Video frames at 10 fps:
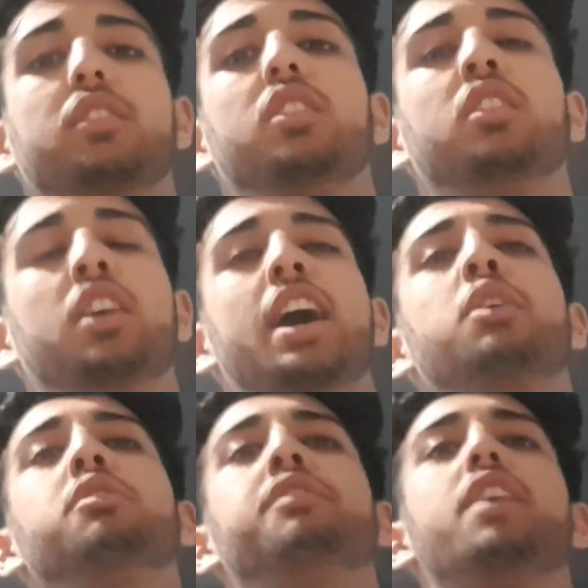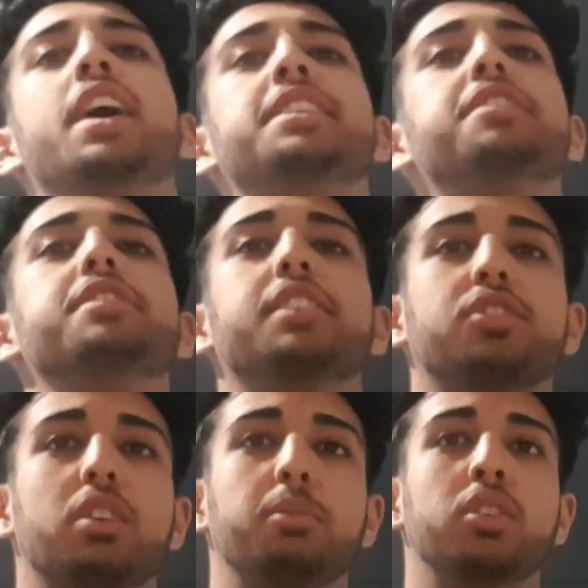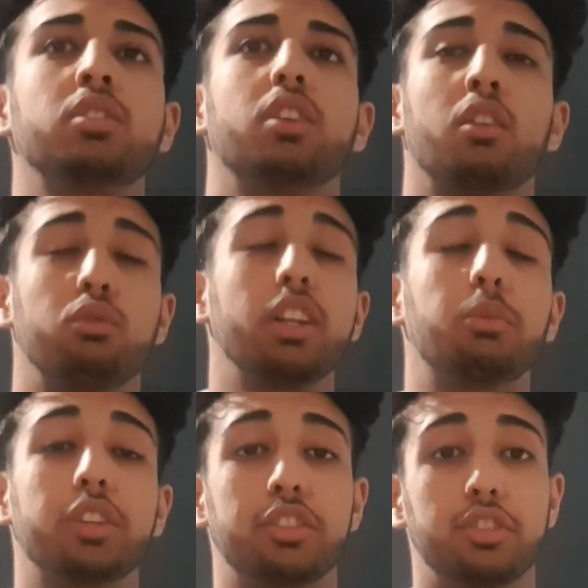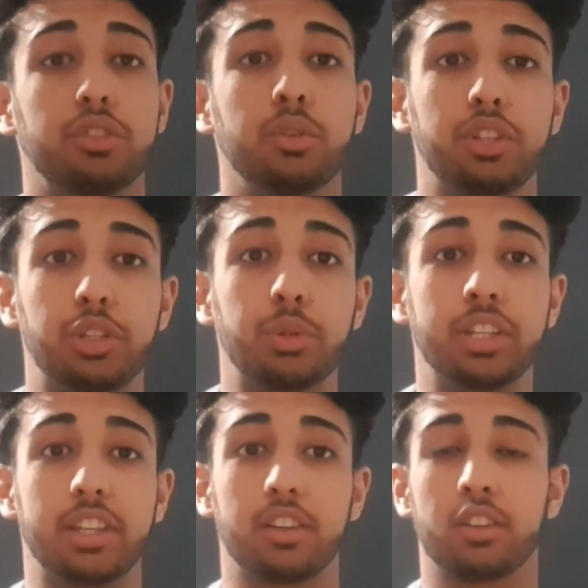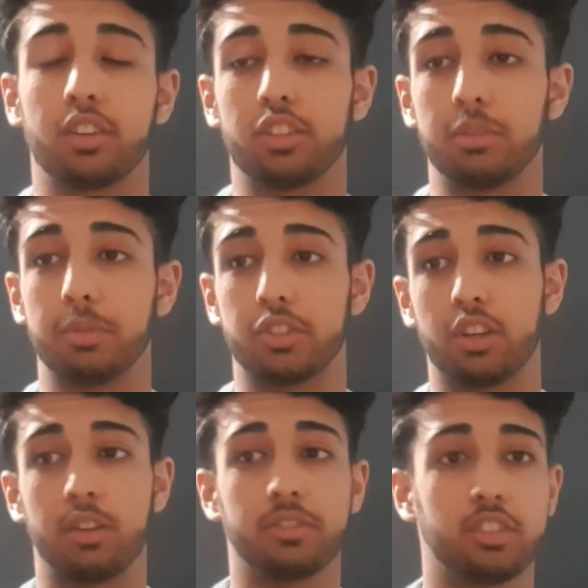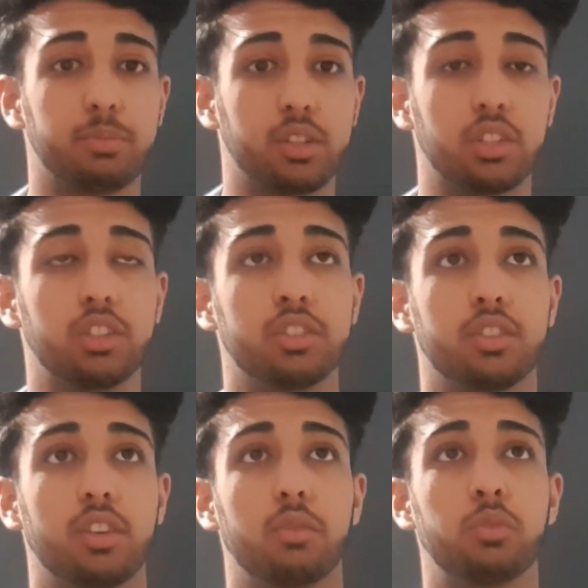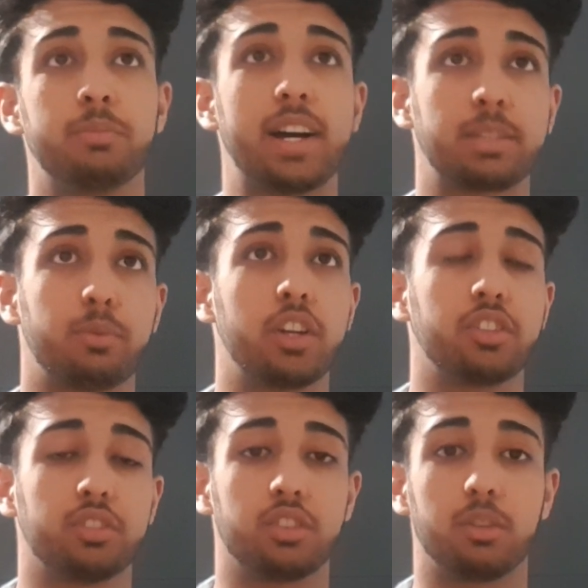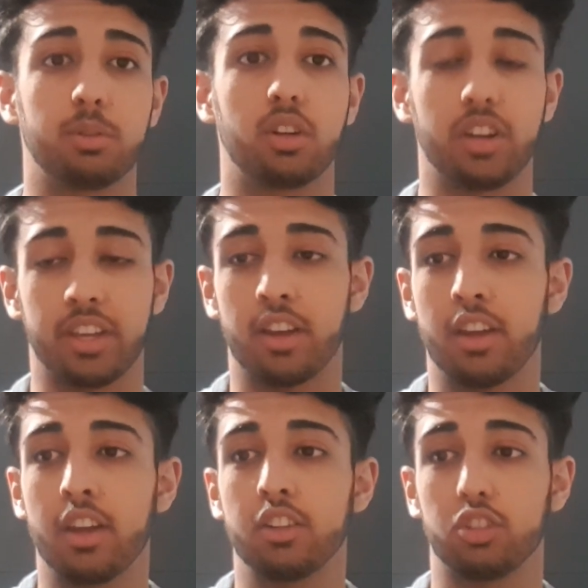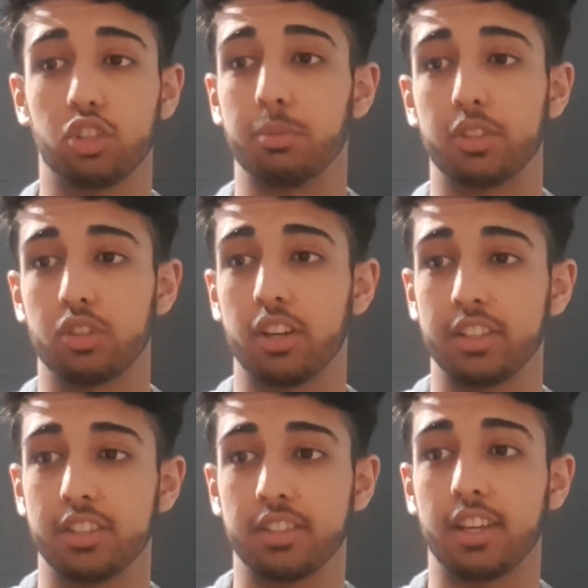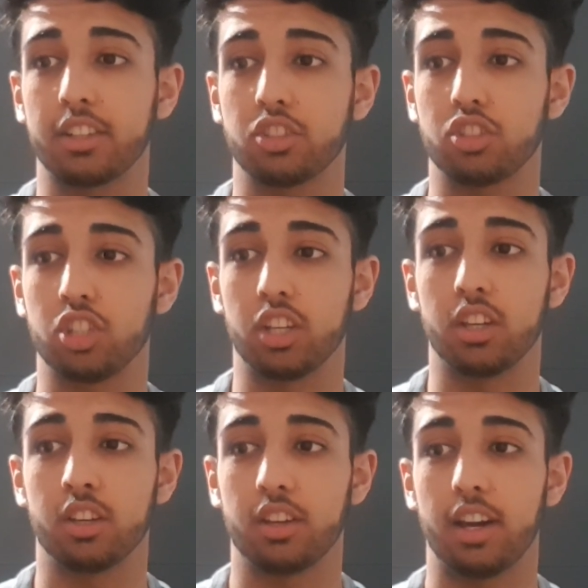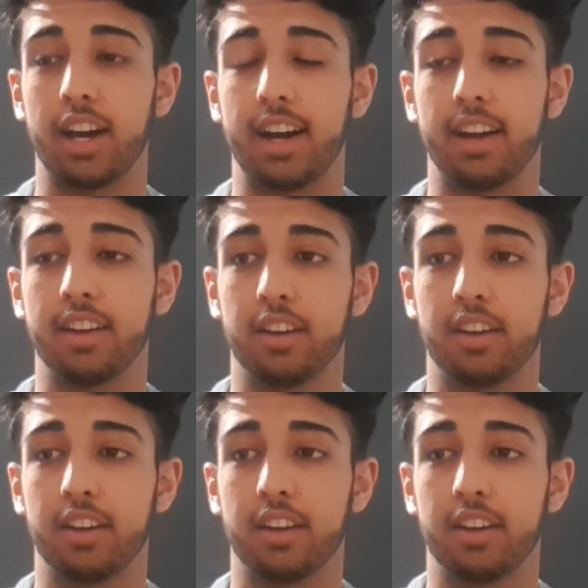Like, out of anything this summer, I really wanted to do the UNIQ Human Sciences because with my aspiration to apply to Human Sciences next year at